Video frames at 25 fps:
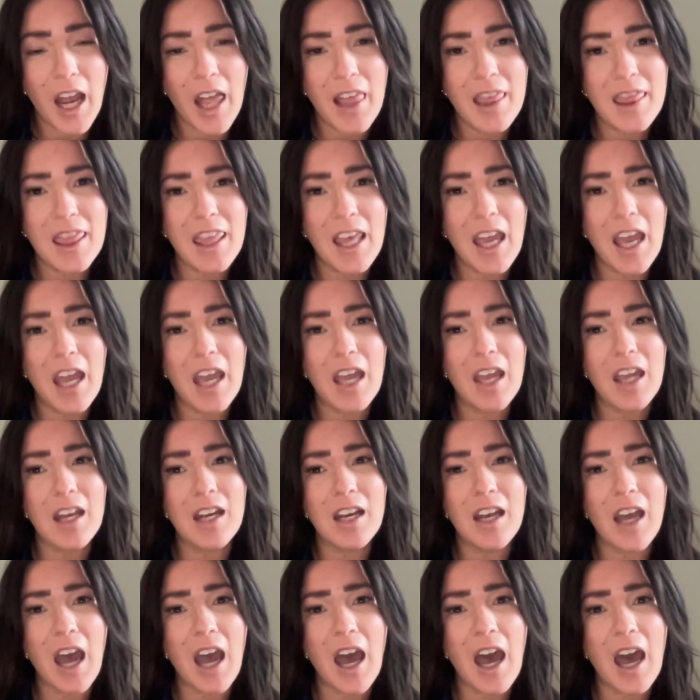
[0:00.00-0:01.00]
And
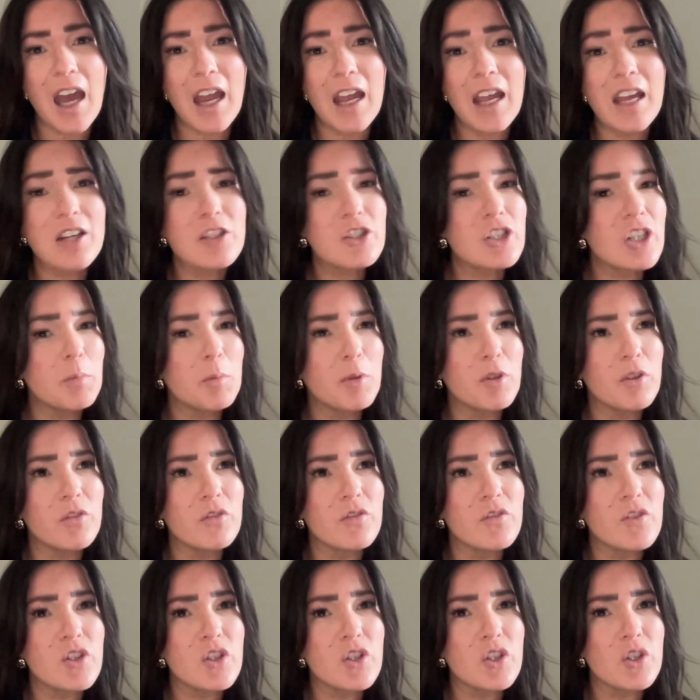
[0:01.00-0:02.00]
then I actually
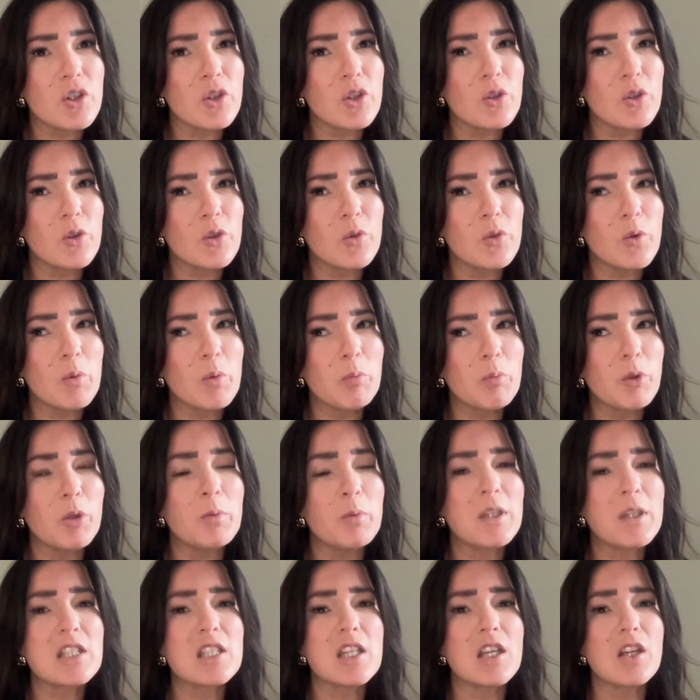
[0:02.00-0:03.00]
moved to
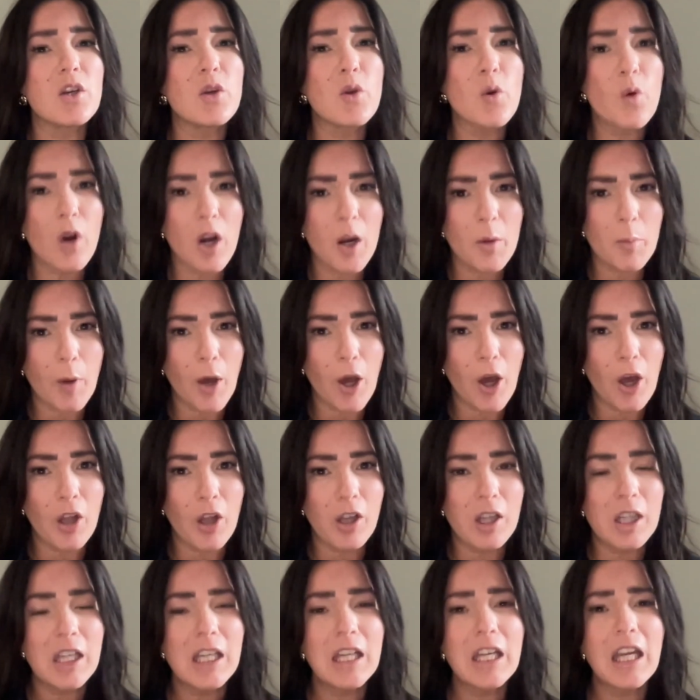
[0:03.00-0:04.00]
Bloomington
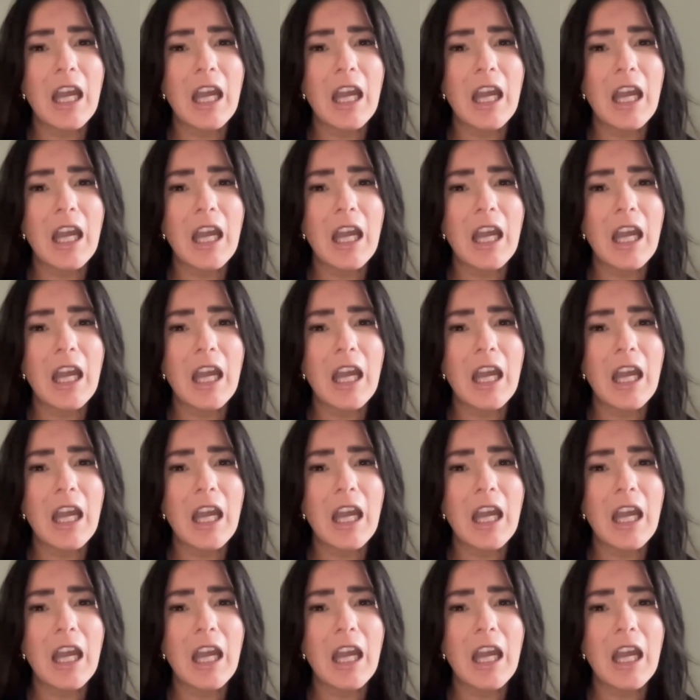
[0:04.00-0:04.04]
Normal